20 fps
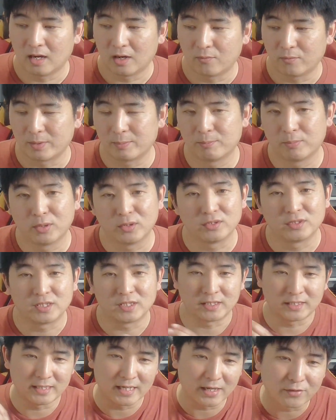We put
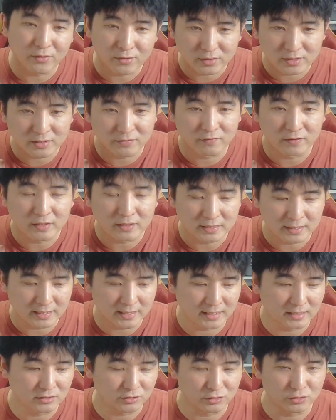together different
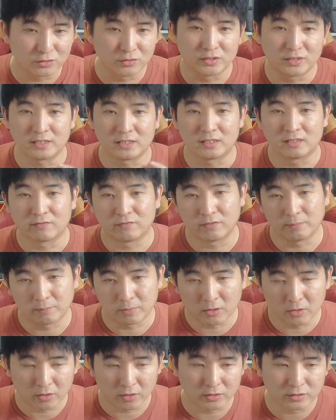kits using different
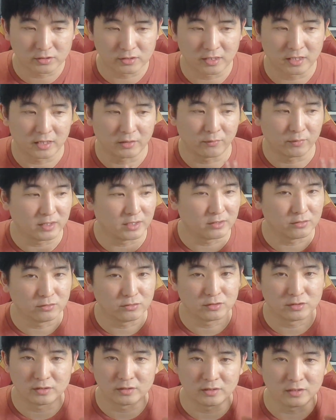parts. Like we
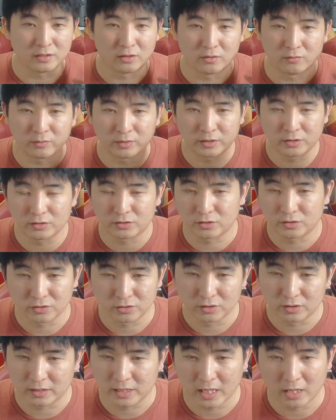used to
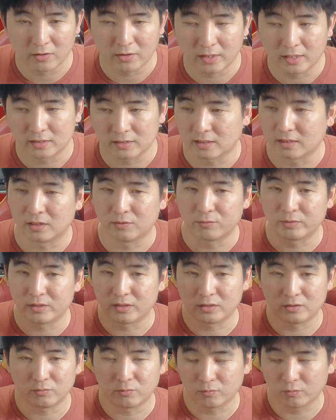use Garrett, and then
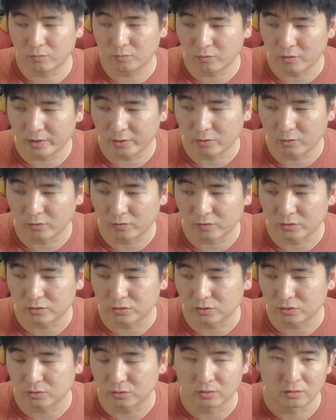we went over
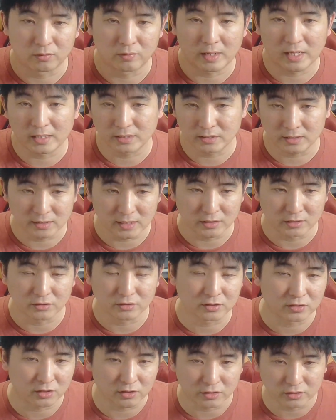to Arashi and you
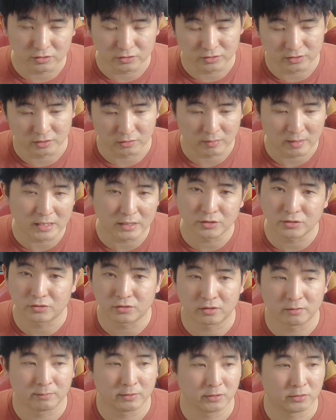started using Arashi
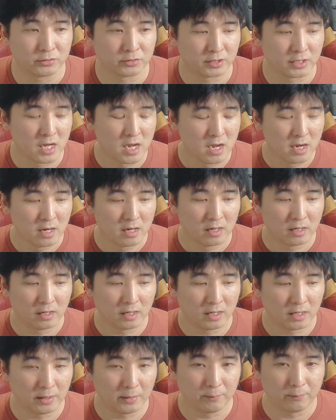turbos.
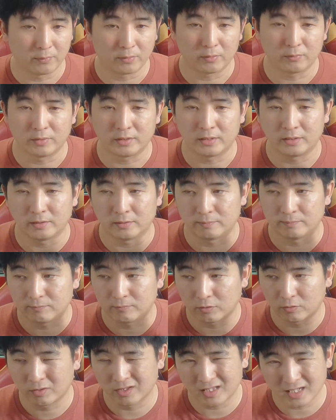We
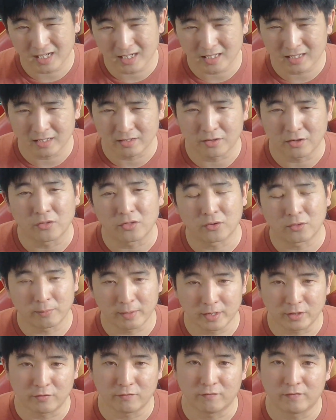relied on other
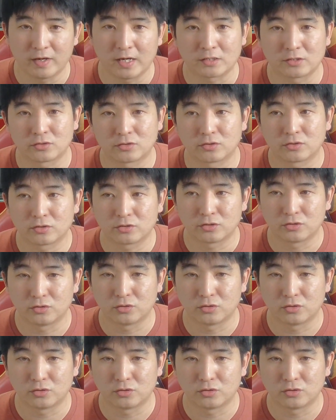manufacturers